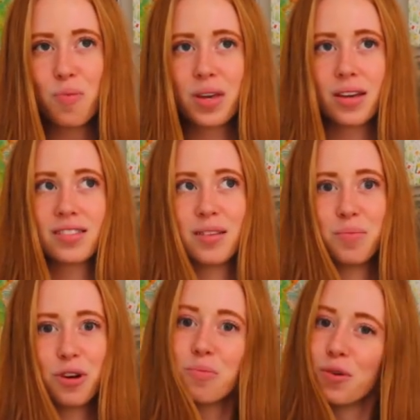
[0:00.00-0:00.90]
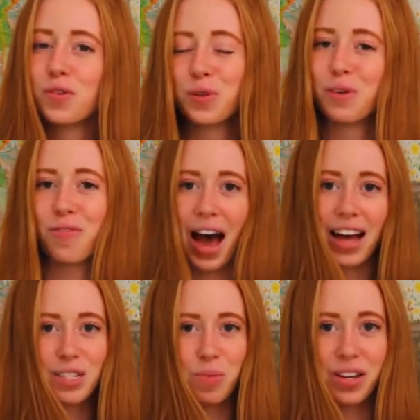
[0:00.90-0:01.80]
cool because the book moves really
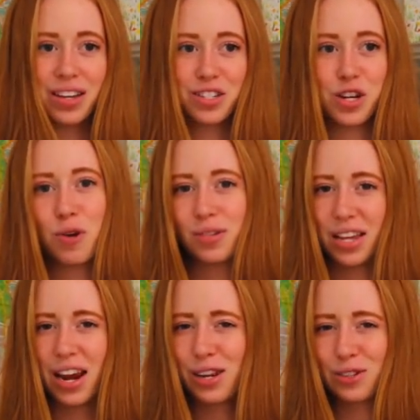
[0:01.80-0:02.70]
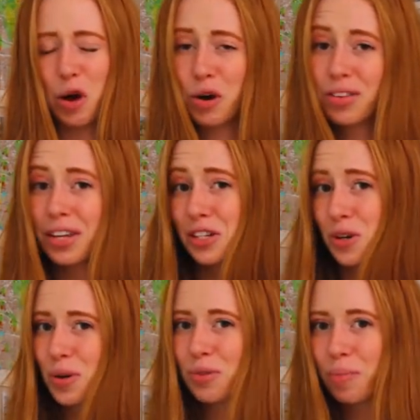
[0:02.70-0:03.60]
fast because no scene is longer than like
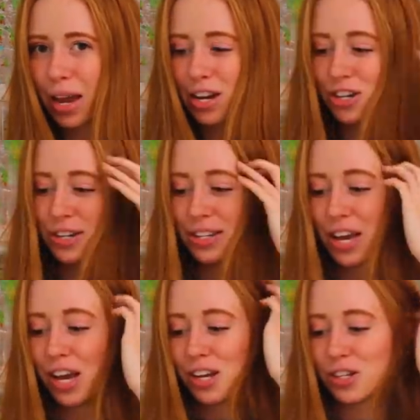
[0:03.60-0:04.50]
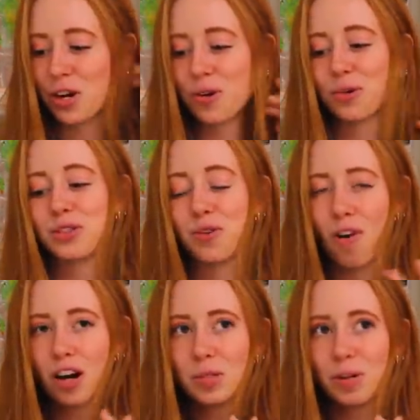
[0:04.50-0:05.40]
2 or 3 pages. So
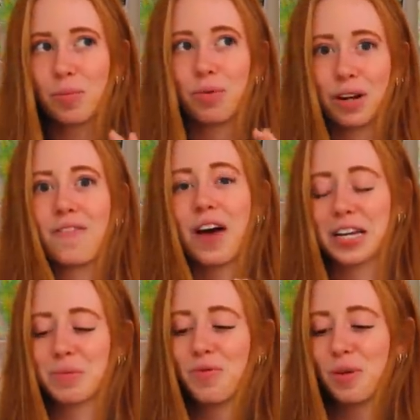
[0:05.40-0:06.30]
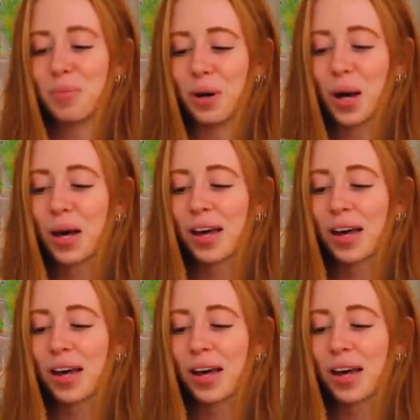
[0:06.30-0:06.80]
far it's been a pretty fast moving book.